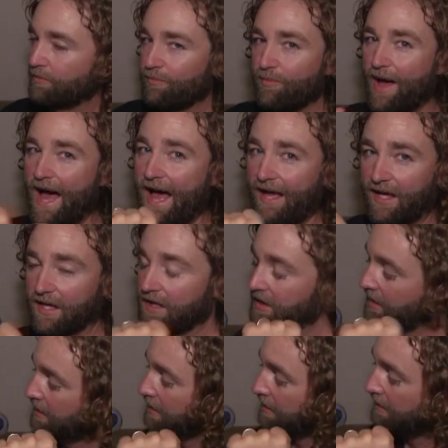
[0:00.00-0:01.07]
back
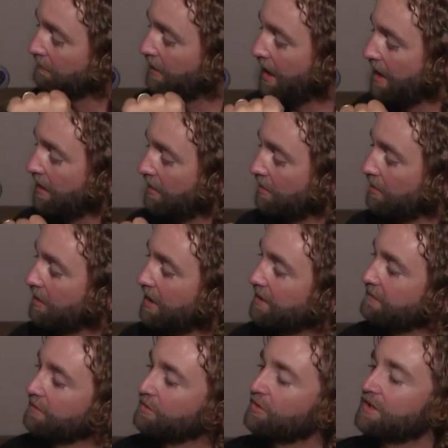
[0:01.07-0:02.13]
angle,
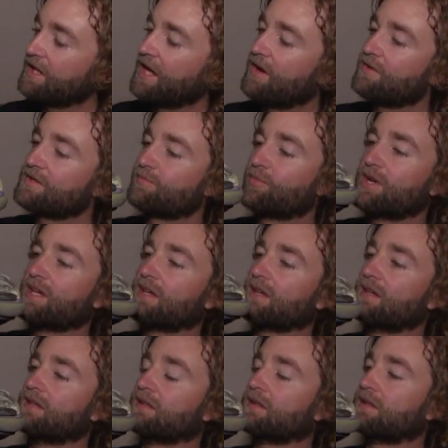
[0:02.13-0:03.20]
and look at how it's breaking
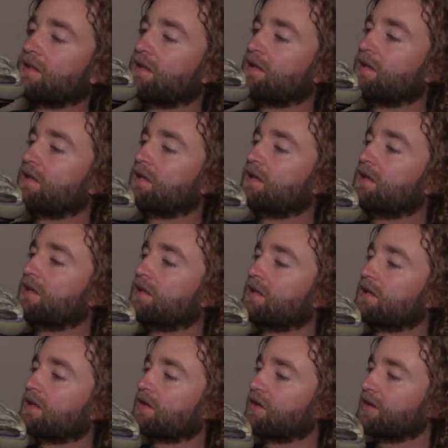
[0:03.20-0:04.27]
in.
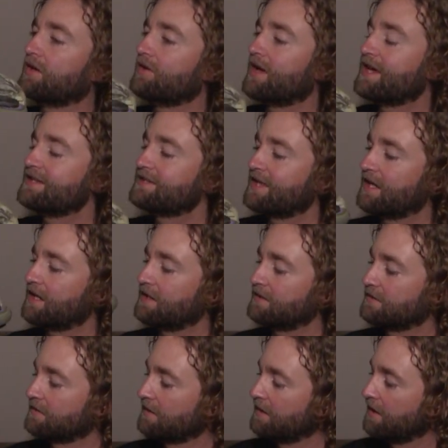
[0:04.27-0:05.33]
Look at how nice that
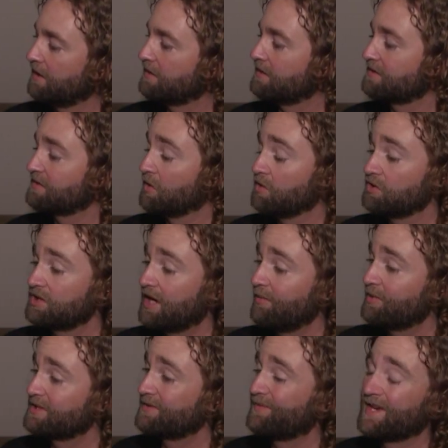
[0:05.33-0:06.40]
is. The sole
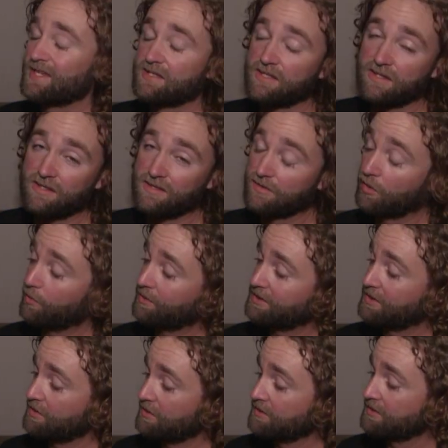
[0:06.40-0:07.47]
shape is amazing. The sole
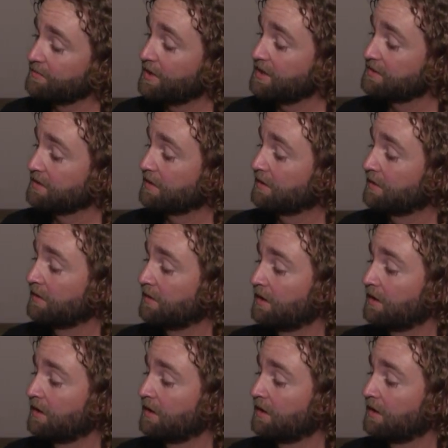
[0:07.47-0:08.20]
material is amazing.